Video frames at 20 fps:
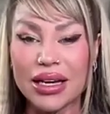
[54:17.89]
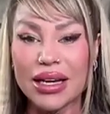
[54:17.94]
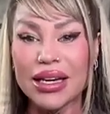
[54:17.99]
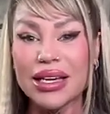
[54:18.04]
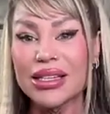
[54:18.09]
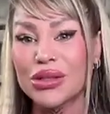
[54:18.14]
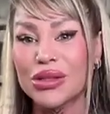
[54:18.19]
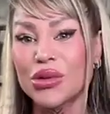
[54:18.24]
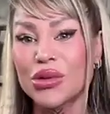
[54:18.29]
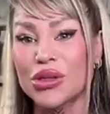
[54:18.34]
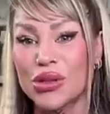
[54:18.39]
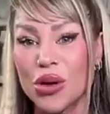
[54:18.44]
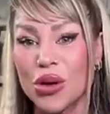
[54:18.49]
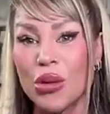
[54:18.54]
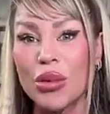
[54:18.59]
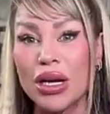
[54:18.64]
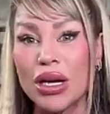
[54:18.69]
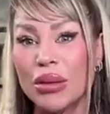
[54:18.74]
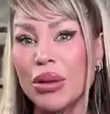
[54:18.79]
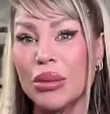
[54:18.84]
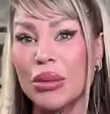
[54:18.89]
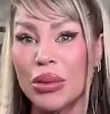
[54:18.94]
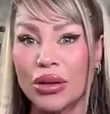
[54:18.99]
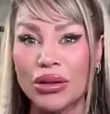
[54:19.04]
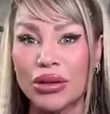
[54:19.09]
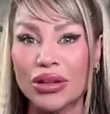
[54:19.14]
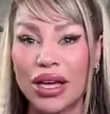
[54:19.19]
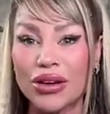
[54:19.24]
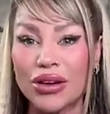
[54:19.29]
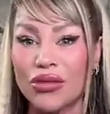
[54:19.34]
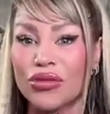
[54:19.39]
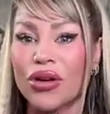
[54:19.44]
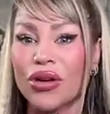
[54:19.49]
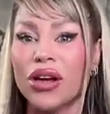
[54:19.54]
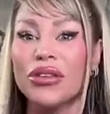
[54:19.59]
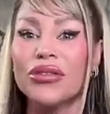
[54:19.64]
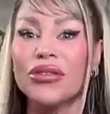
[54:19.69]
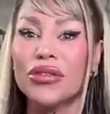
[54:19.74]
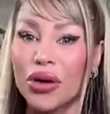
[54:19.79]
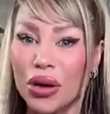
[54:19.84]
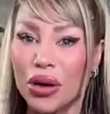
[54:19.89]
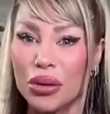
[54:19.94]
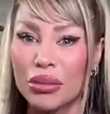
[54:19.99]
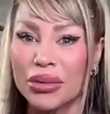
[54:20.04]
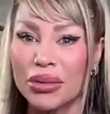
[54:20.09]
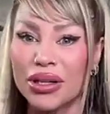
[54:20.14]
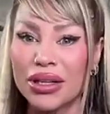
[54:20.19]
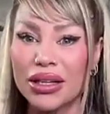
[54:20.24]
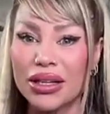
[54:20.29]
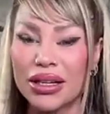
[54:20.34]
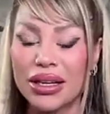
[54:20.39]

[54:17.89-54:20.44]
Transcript: is what so many people like run from.